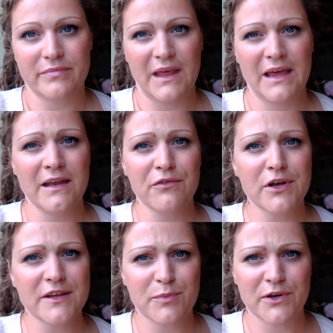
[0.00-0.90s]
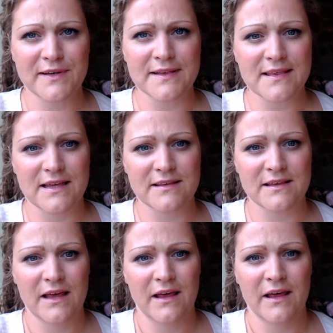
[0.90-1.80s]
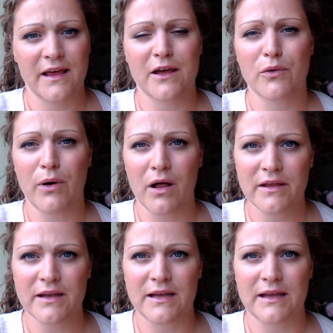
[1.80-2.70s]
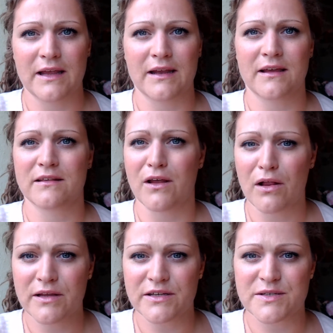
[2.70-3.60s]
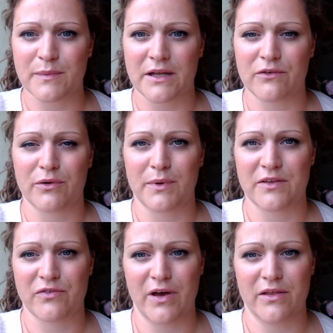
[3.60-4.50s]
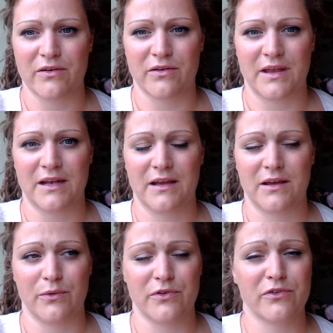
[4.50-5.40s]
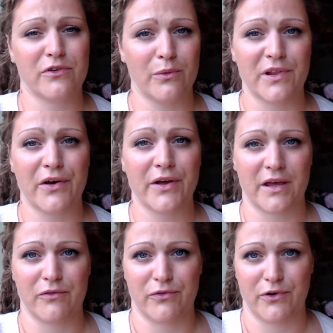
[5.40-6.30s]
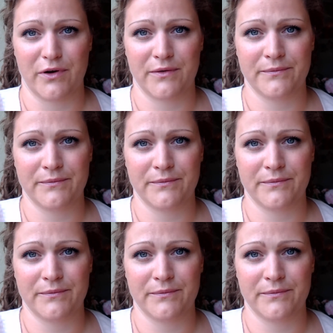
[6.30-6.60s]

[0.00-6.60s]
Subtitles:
He never experienced this equality and acknowledgement from his father that he was so longing for.